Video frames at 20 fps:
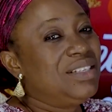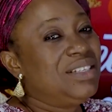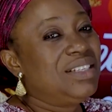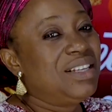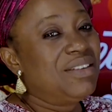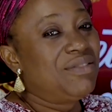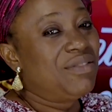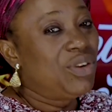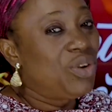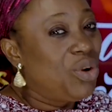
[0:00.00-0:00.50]

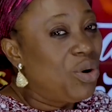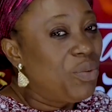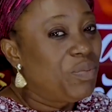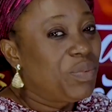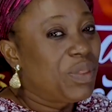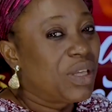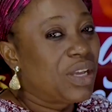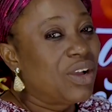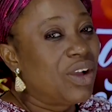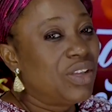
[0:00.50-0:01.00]

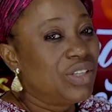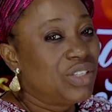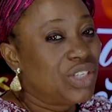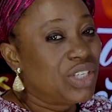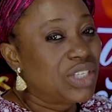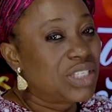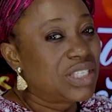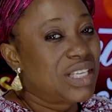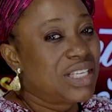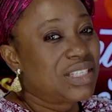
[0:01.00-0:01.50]
develop the
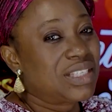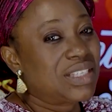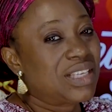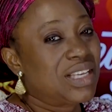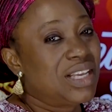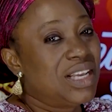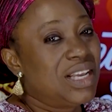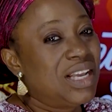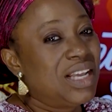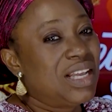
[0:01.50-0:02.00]
consciousness
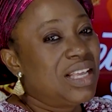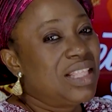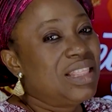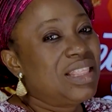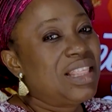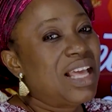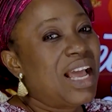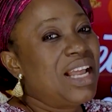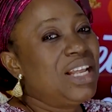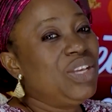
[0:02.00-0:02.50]

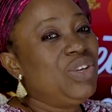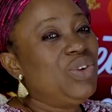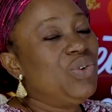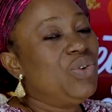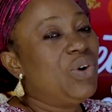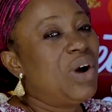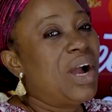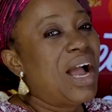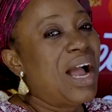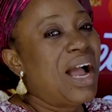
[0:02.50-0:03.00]
that you